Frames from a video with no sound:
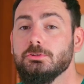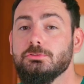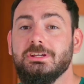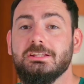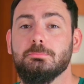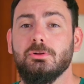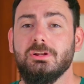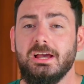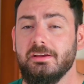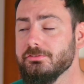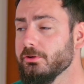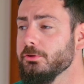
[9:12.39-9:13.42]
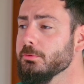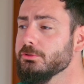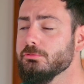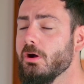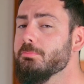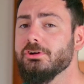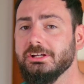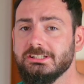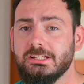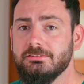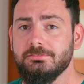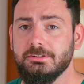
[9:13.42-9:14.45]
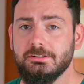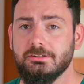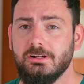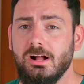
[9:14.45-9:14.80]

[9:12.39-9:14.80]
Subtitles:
you want to get more lives or you want to upgrade anything.